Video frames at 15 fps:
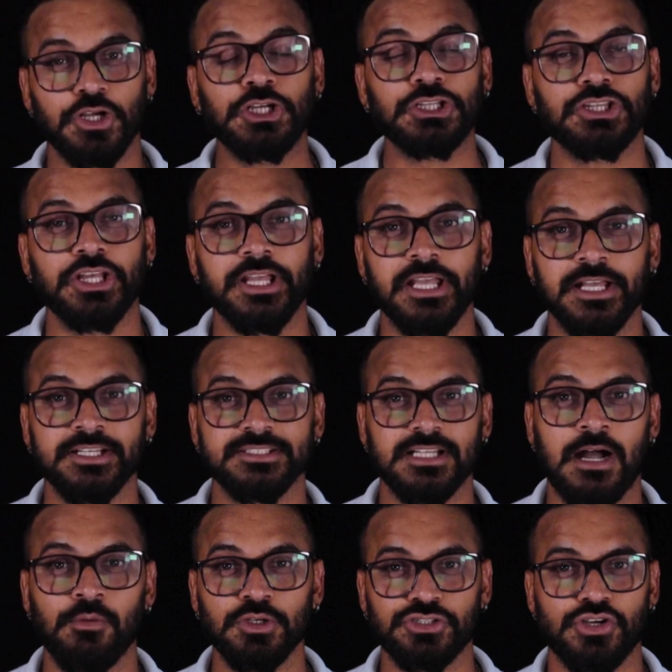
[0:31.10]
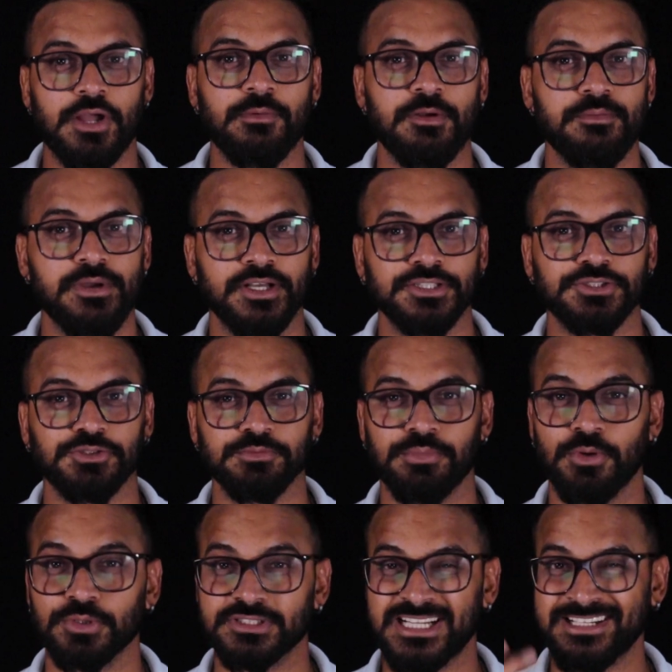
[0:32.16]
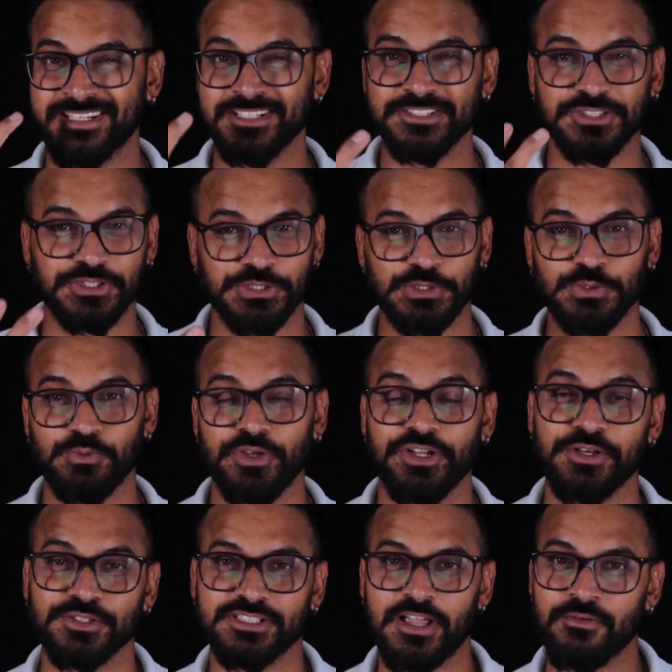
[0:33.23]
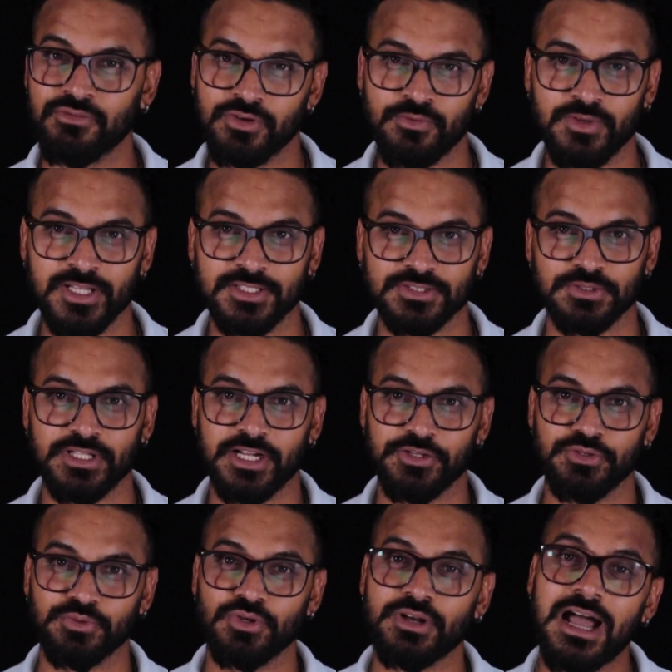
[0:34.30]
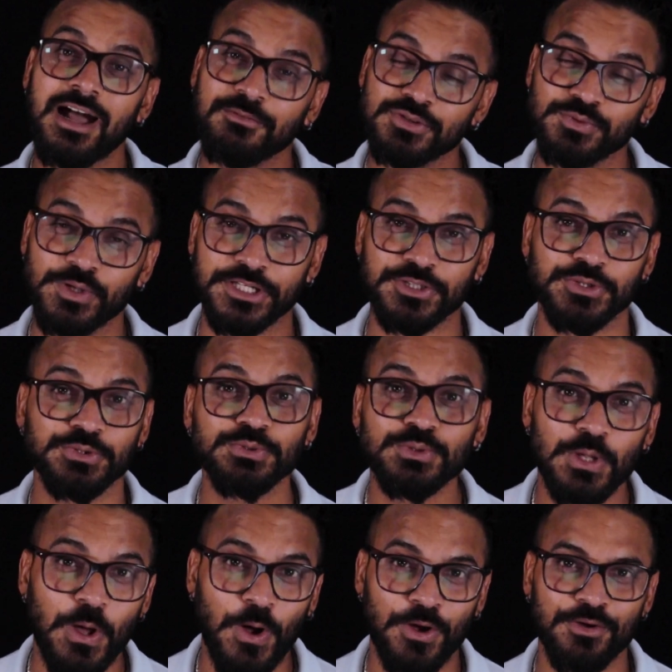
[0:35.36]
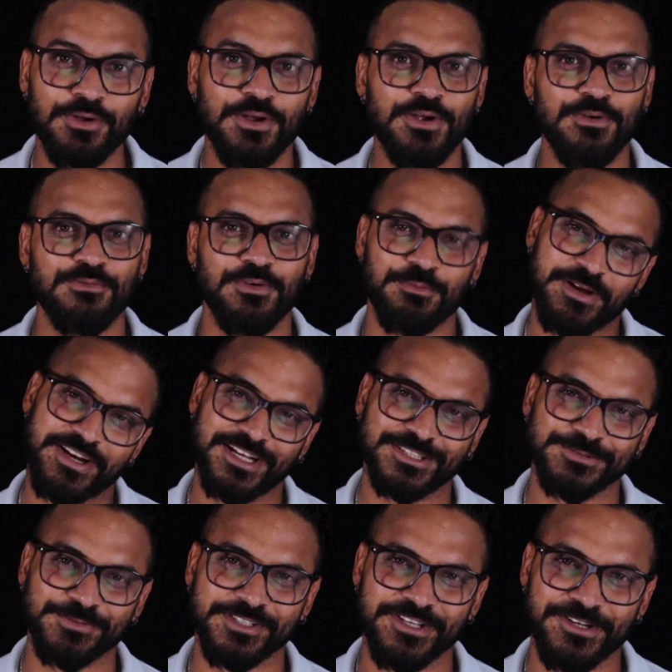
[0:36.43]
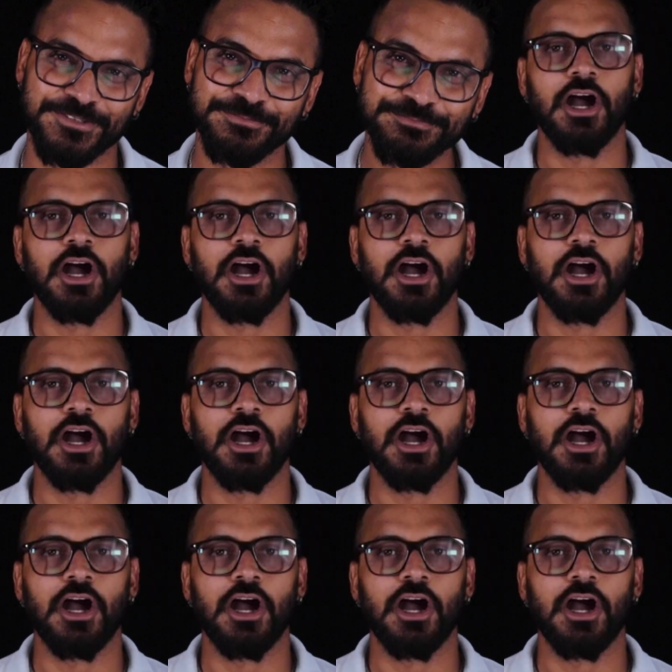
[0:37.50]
the good thing is I will try my best to post at least 2 videos every week so that you don't have to wait too long for my next video.